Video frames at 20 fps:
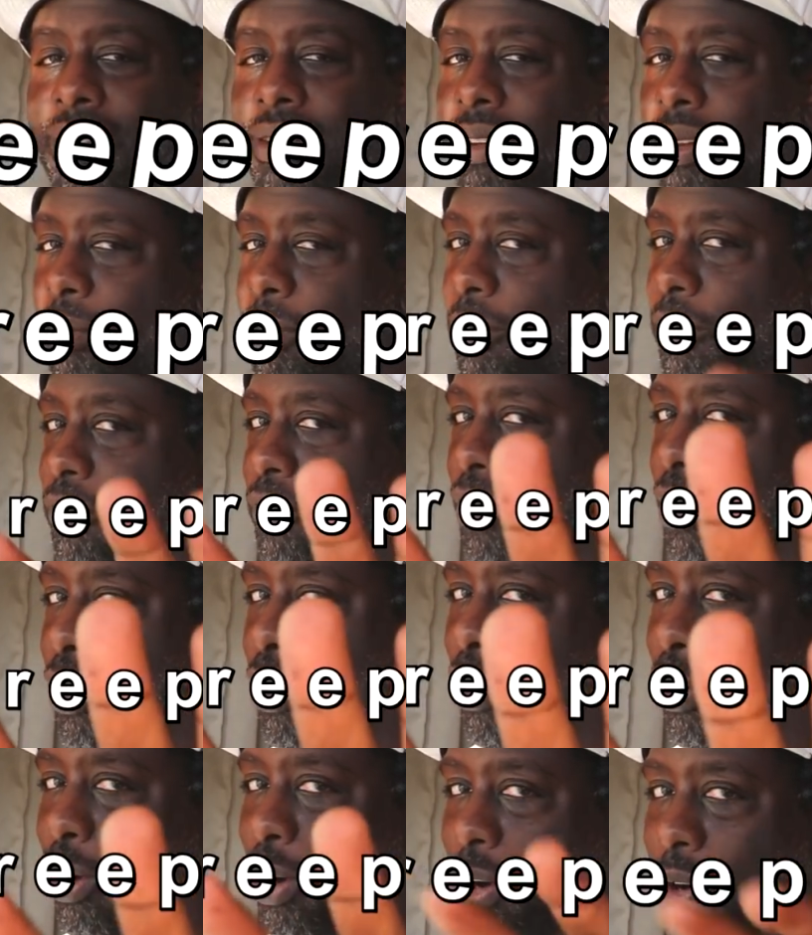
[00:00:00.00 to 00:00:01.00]
Number
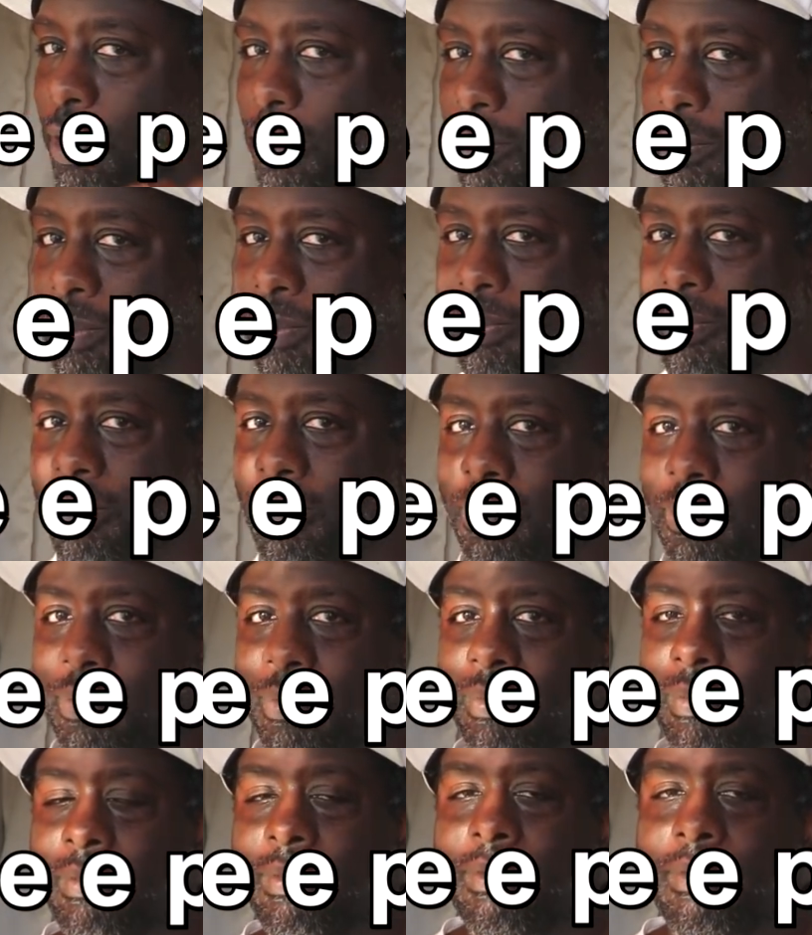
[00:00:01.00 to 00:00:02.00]
four,
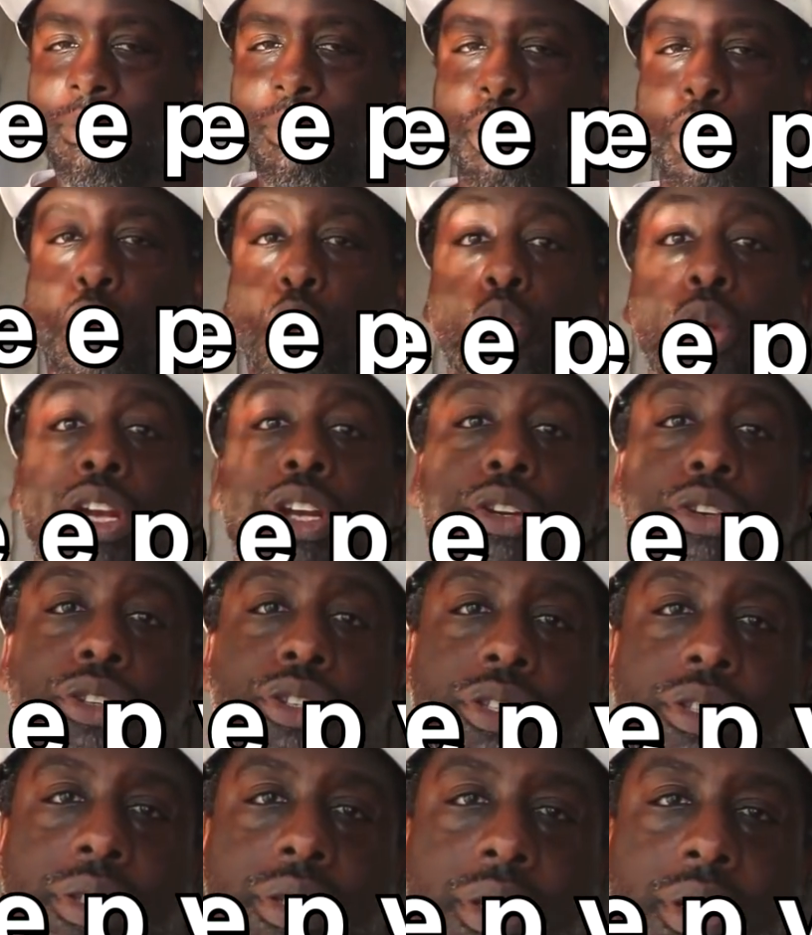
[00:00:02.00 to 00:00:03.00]

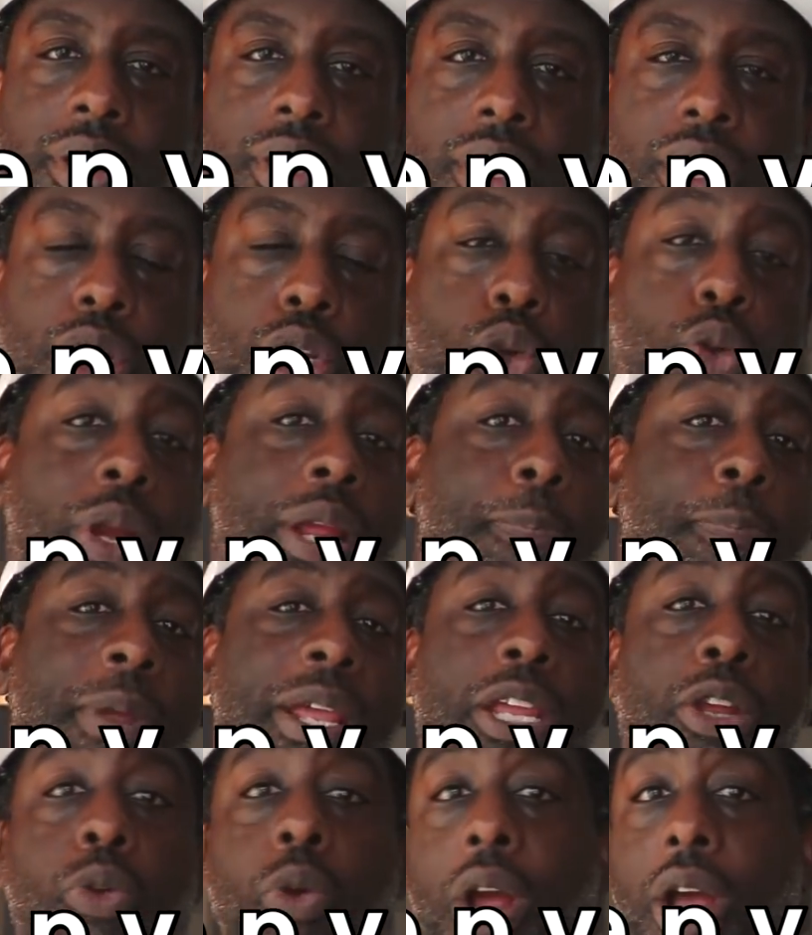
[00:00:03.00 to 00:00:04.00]
critters,
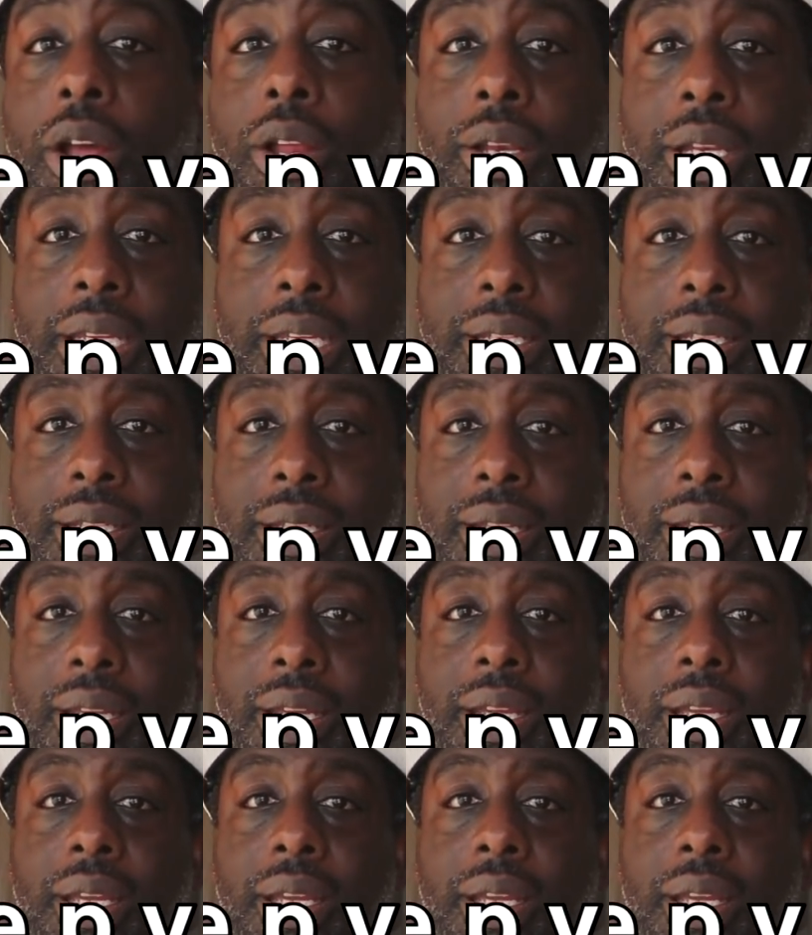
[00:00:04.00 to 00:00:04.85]
creepy crawlies.